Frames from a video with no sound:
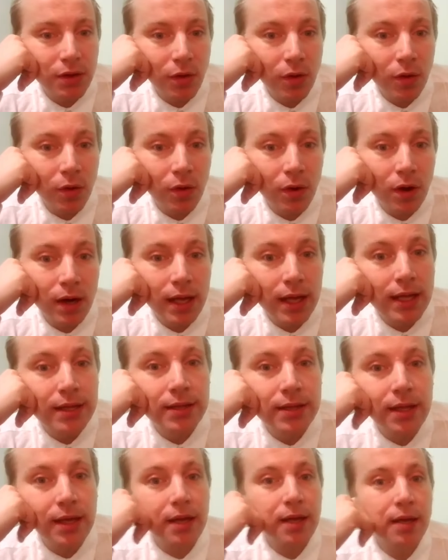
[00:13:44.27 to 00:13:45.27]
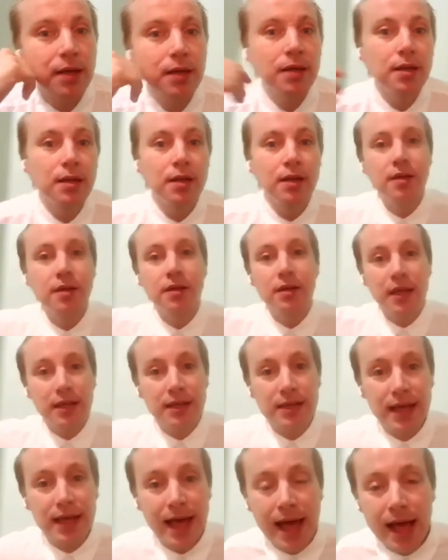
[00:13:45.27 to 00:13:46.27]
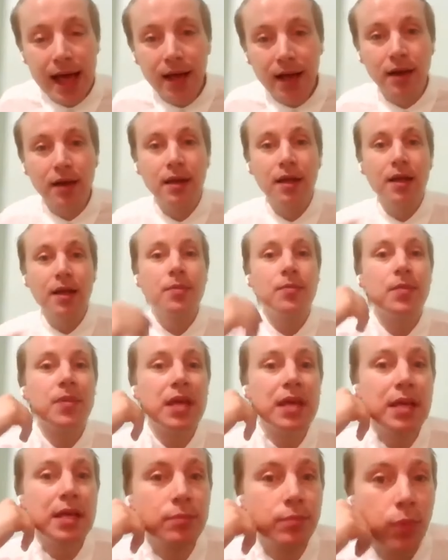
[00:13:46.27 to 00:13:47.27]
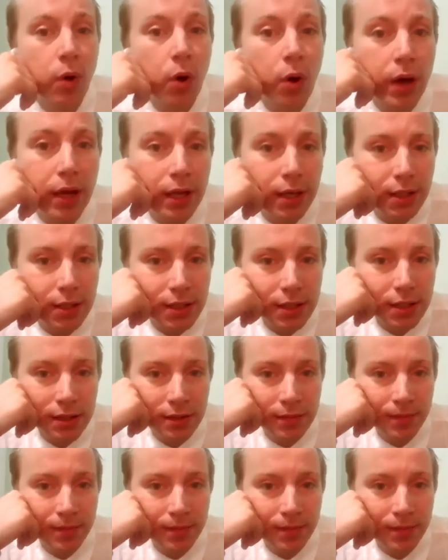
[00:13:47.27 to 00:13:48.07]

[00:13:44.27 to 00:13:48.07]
or in the hell being boiled,